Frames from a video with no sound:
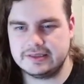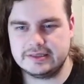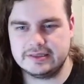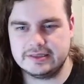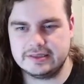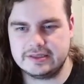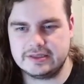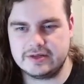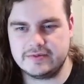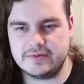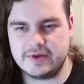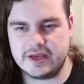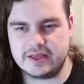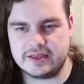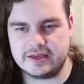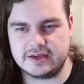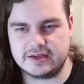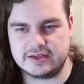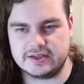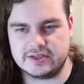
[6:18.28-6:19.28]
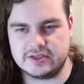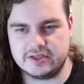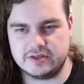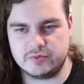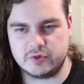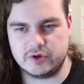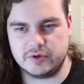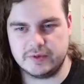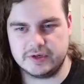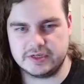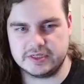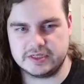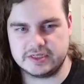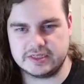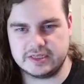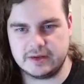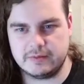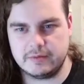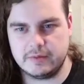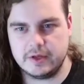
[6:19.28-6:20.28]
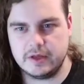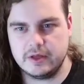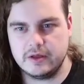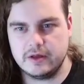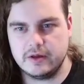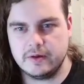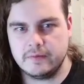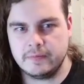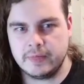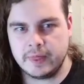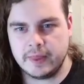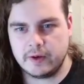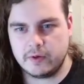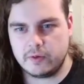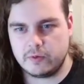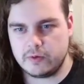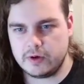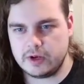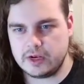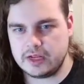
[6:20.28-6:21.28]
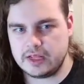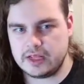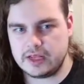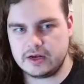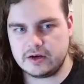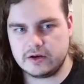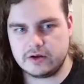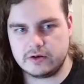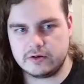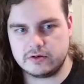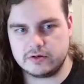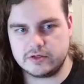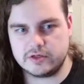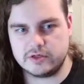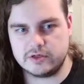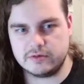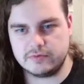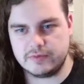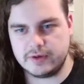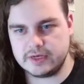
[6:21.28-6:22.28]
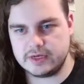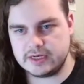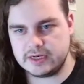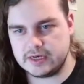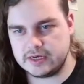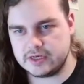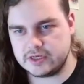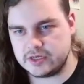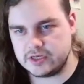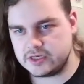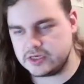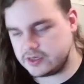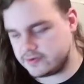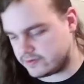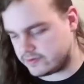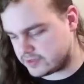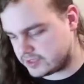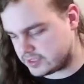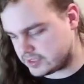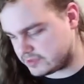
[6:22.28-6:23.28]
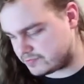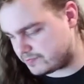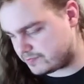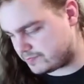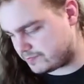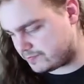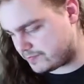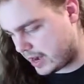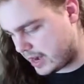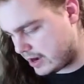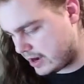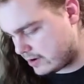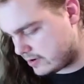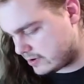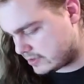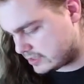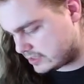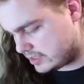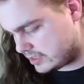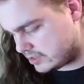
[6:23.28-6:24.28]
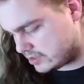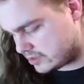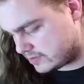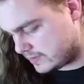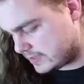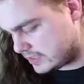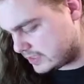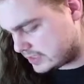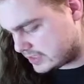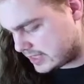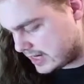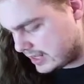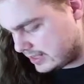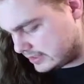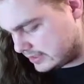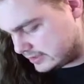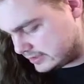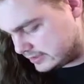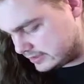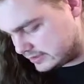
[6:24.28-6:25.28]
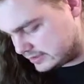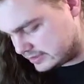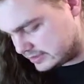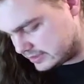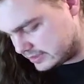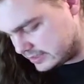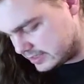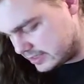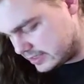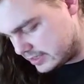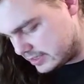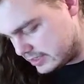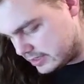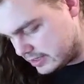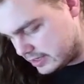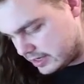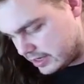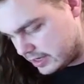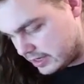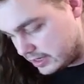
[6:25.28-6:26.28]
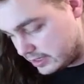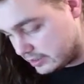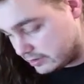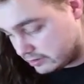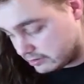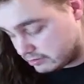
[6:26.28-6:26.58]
to me, I think it's still pretty much the same. We then go to Pentanet GG versus Paris Saint-Germain Talons. And